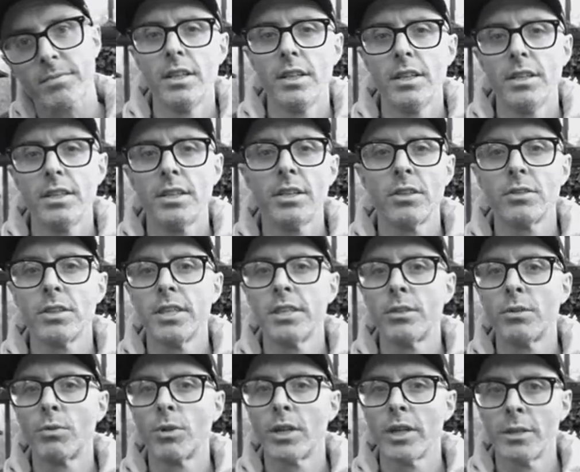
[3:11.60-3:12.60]
You don't need to
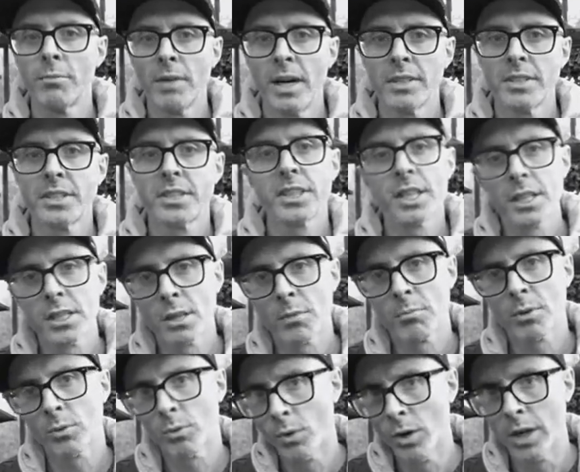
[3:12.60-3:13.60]
worry about son
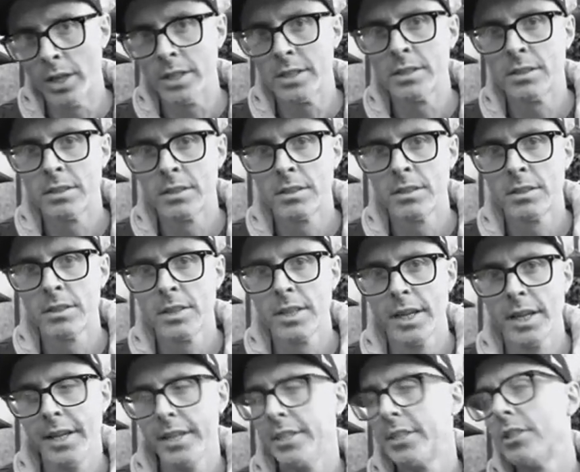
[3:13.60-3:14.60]
number one.
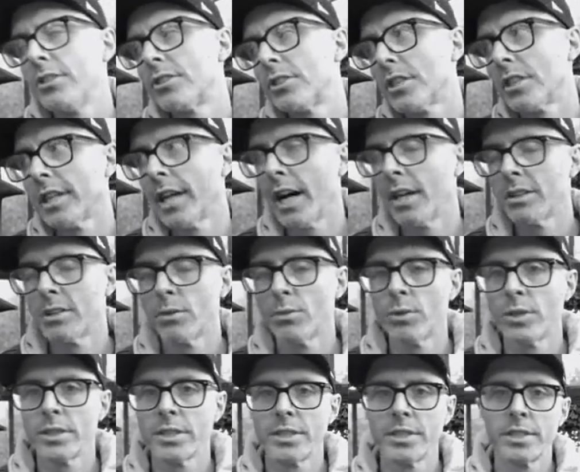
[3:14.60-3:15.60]
He's usually out in the
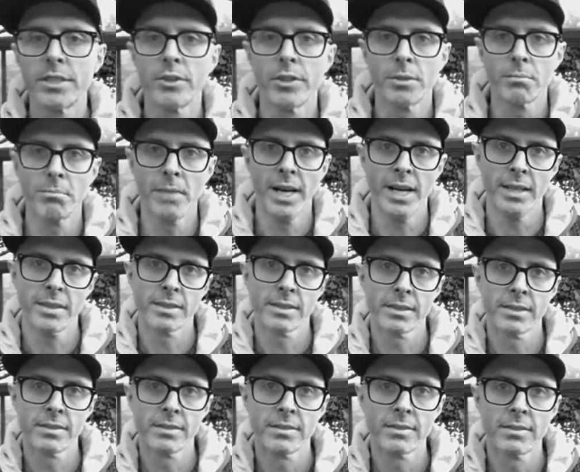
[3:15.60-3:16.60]
woods doing meth.
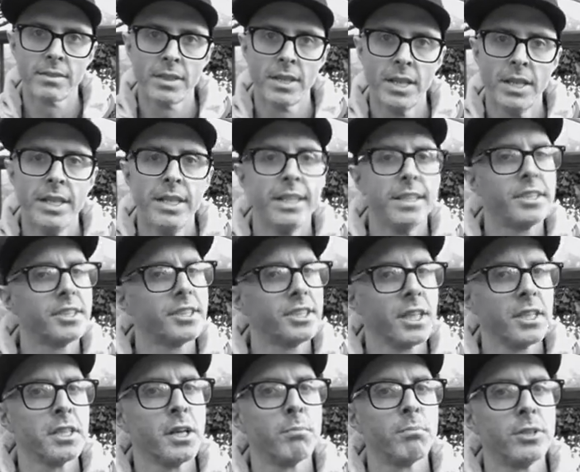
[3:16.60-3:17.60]
It's son
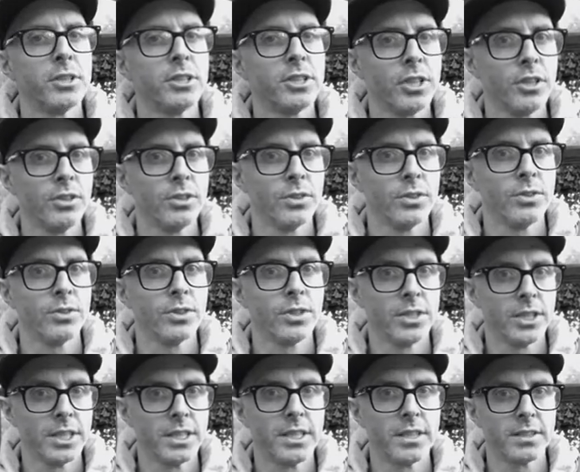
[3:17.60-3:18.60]
number two you
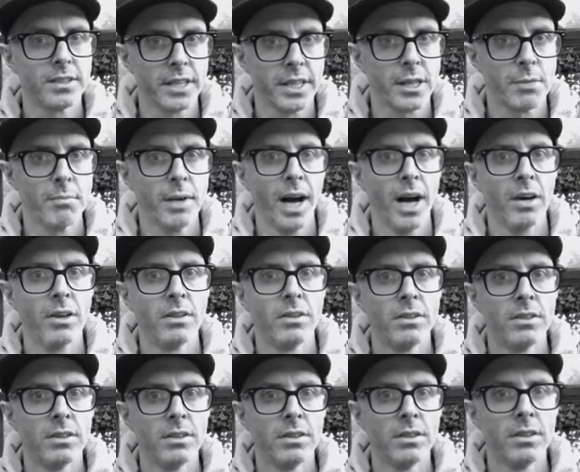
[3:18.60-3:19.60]
need to think about,
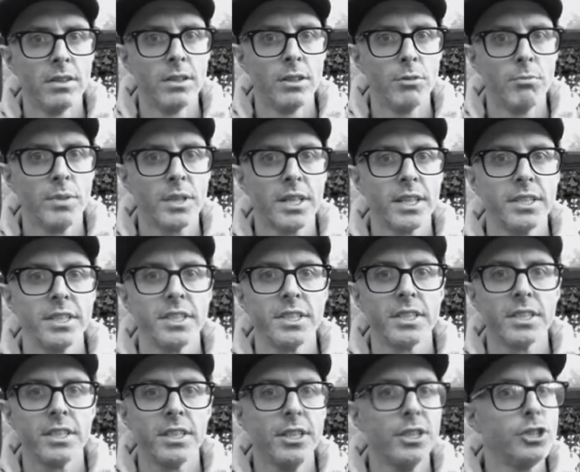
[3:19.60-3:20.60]
because
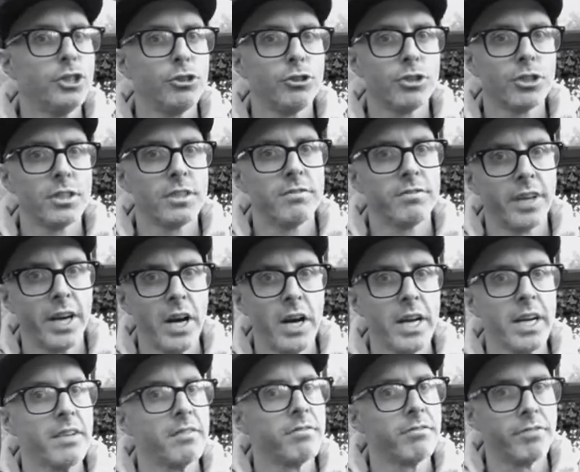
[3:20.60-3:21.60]
he's usually very,
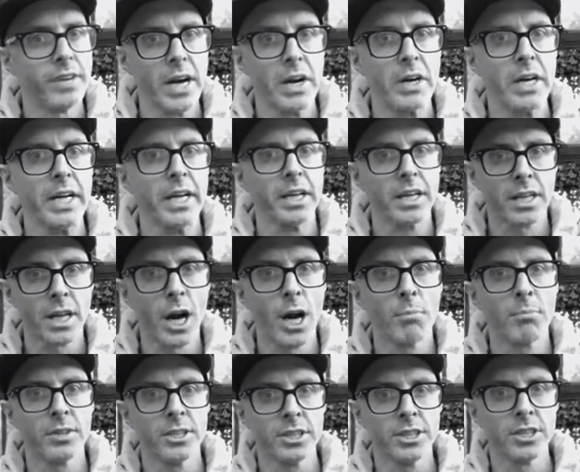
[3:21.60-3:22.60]
very
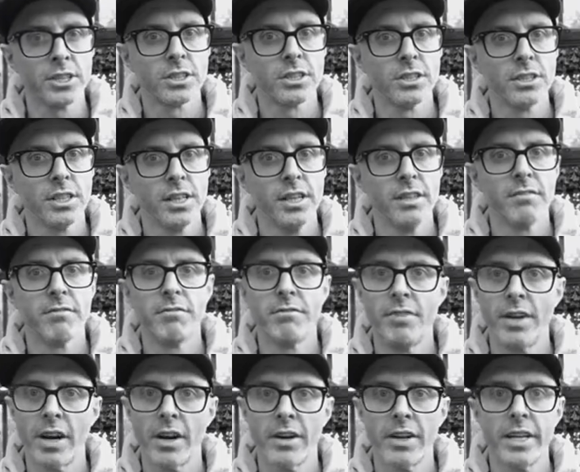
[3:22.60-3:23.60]
accomplished and
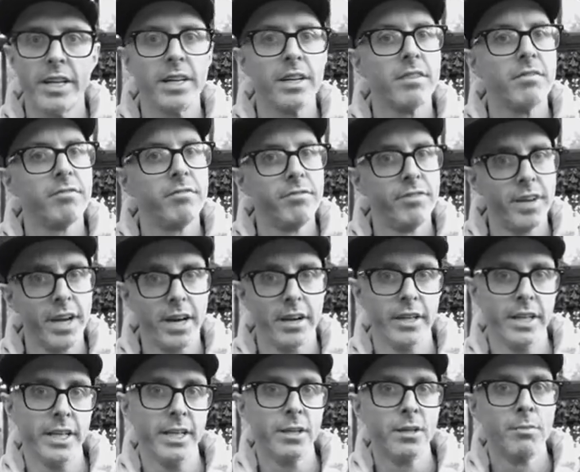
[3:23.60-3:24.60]
very,
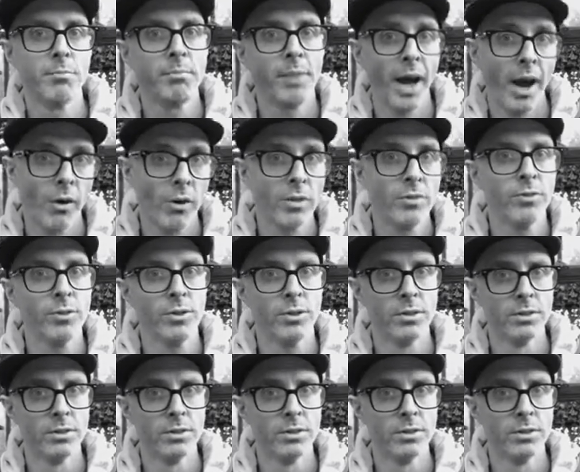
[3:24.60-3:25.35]
very powerful.